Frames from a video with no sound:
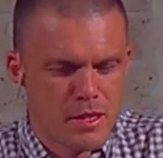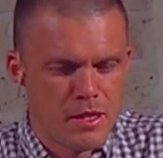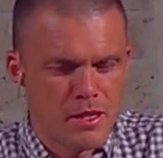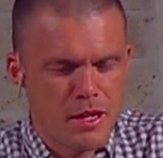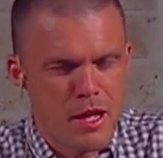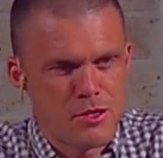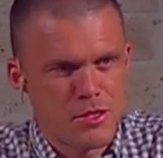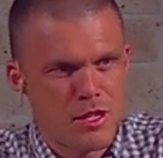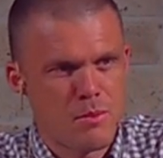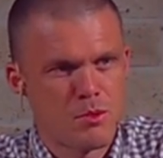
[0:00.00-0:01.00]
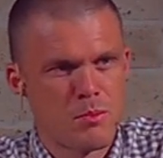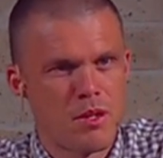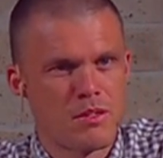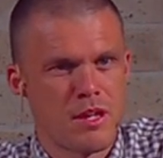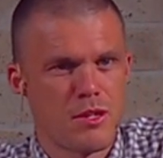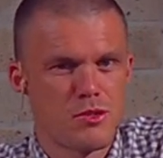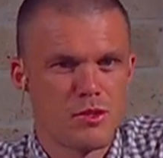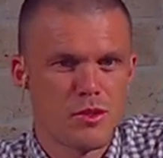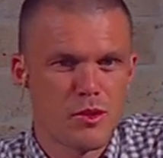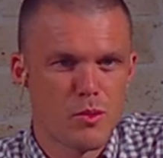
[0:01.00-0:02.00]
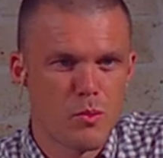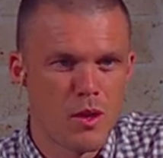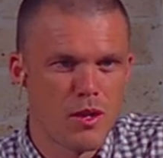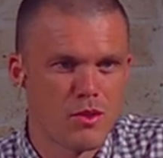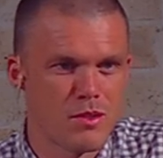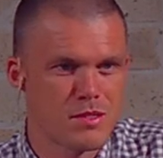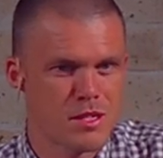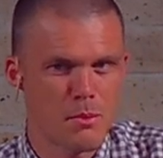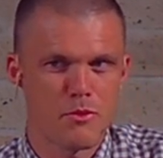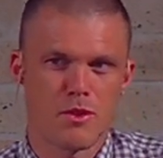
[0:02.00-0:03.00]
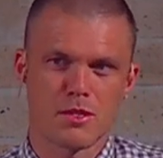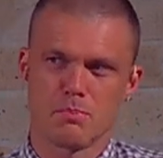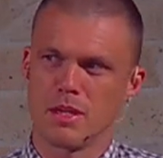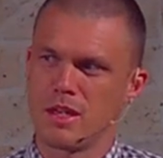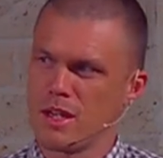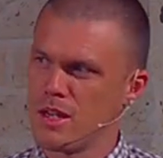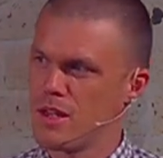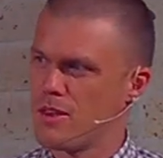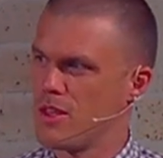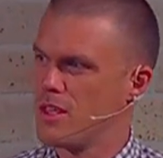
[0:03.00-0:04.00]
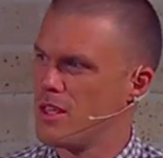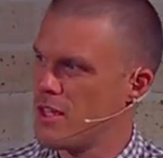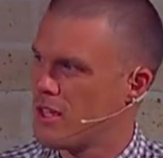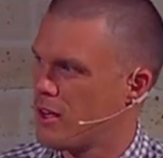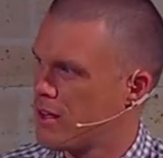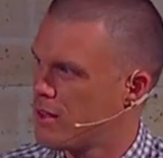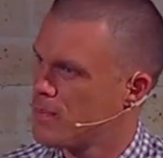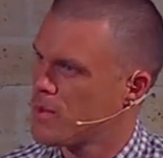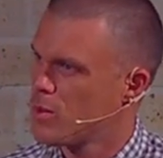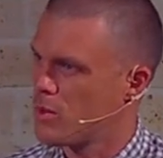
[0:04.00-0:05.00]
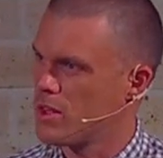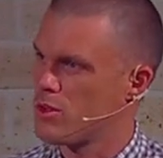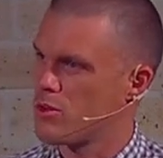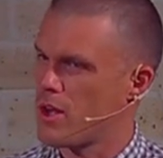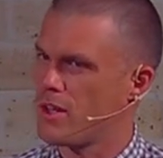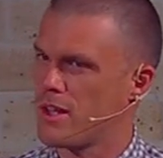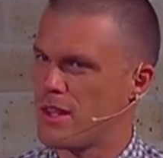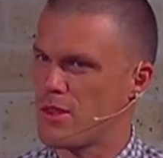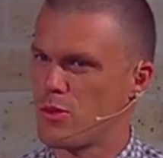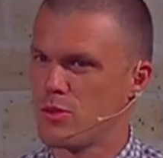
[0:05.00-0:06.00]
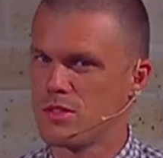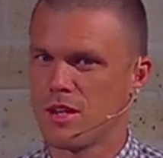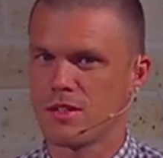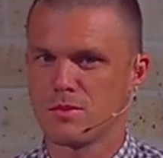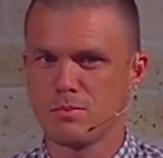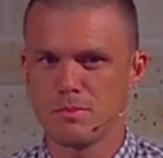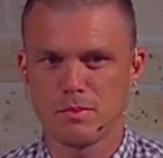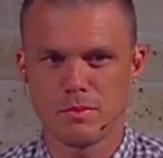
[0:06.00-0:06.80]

It had just come to my attention that while some of us begin the year with great enthusiasm,